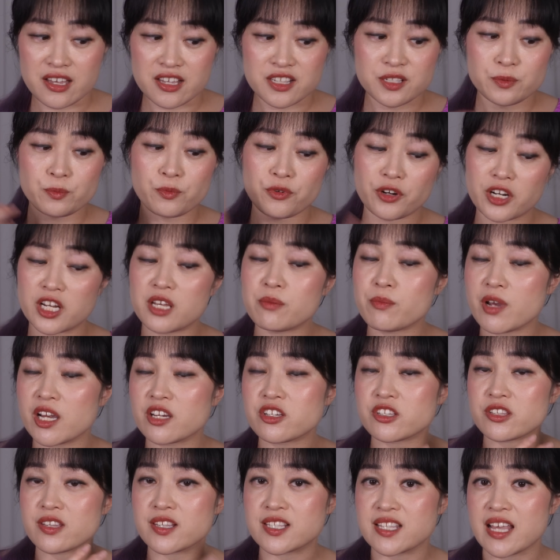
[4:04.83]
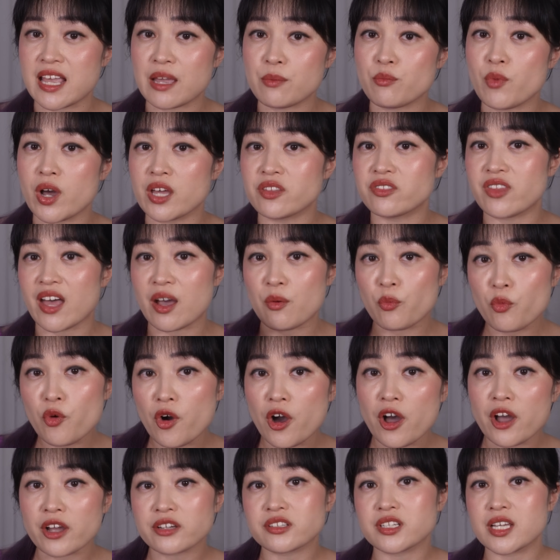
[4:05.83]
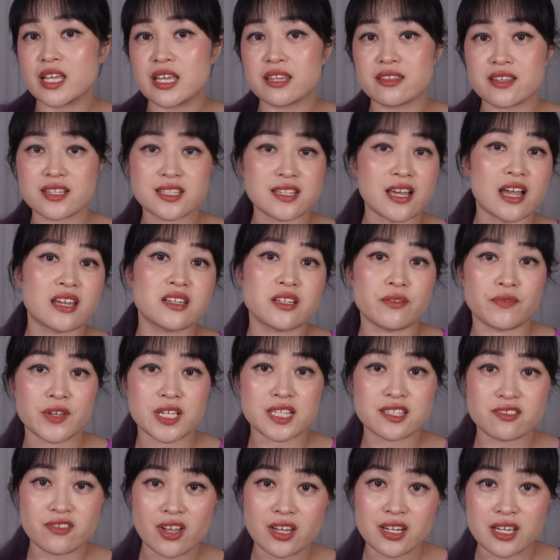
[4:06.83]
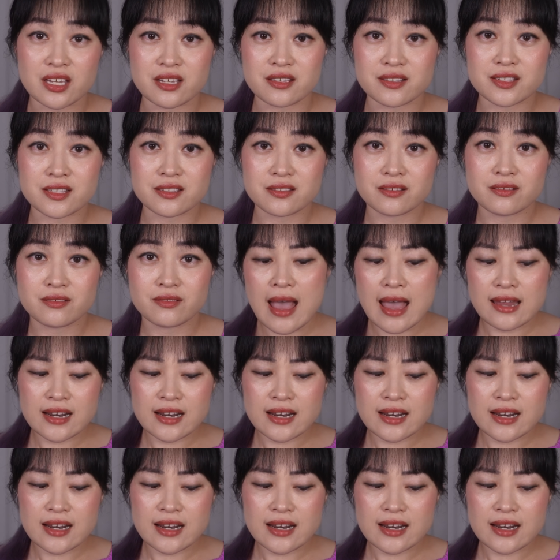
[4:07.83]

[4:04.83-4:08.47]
is pretty much the same one that worked in the scientific studies.